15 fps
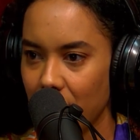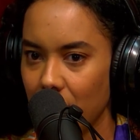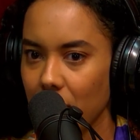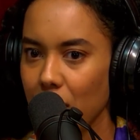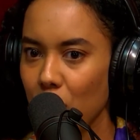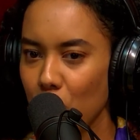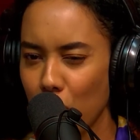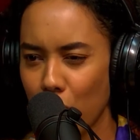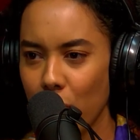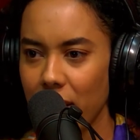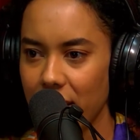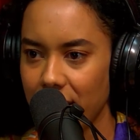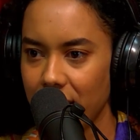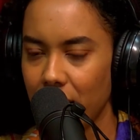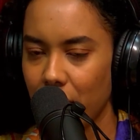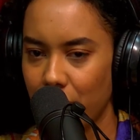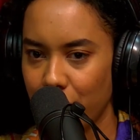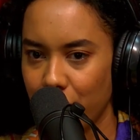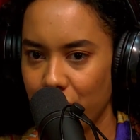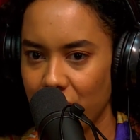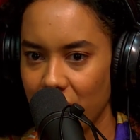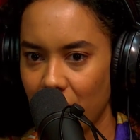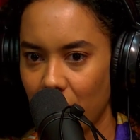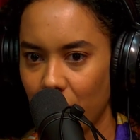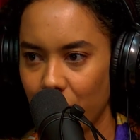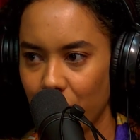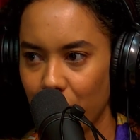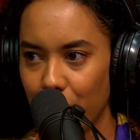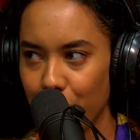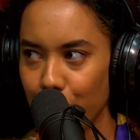Like, go easy on yourself.
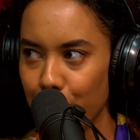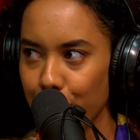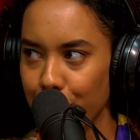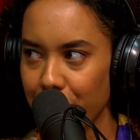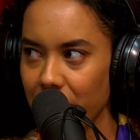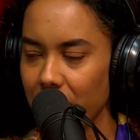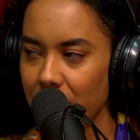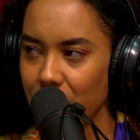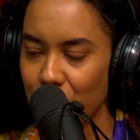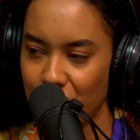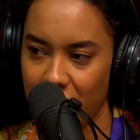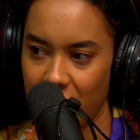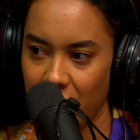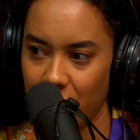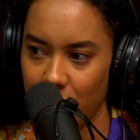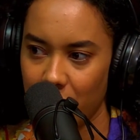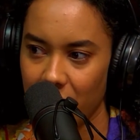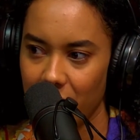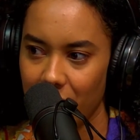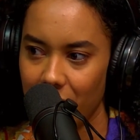If you're feeling shame,